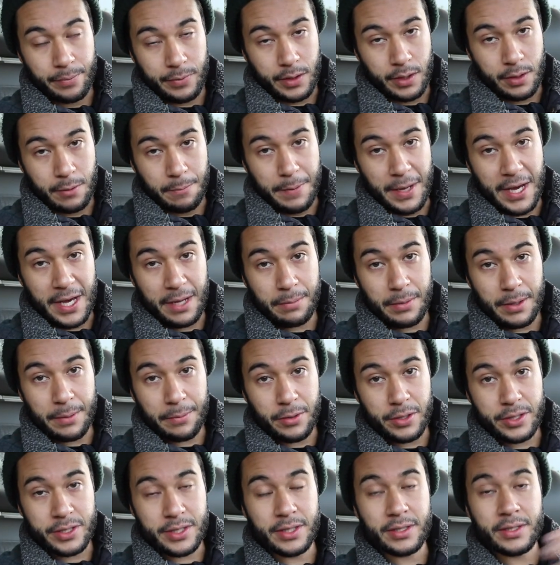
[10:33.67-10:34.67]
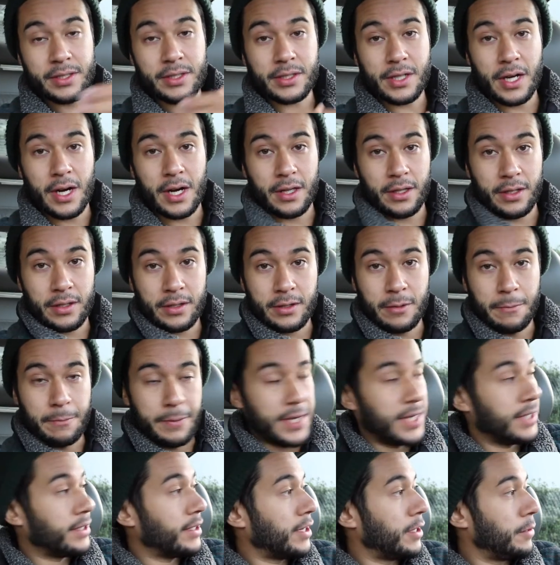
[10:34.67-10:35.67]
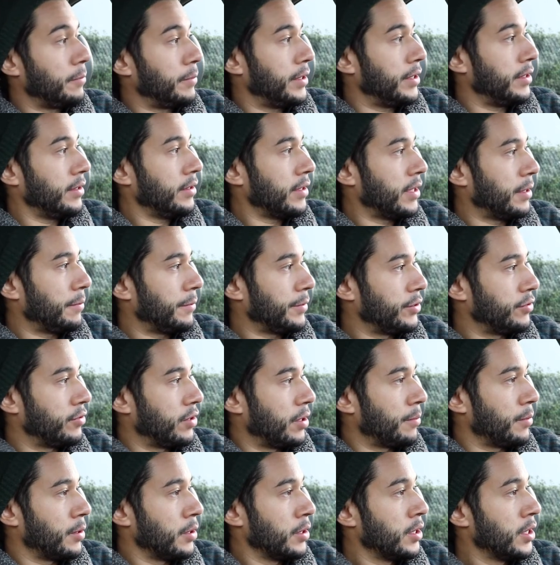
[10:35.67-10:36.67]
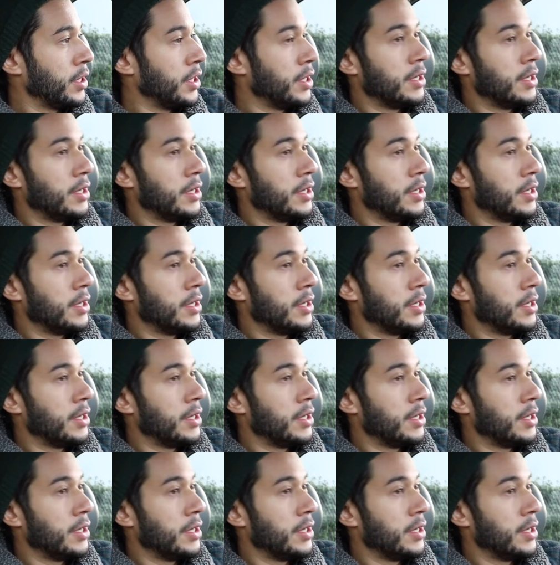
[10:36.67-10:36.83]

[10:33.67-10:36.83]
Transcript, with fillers: the band members in Scala, the band that I'm in, I'm a drummer.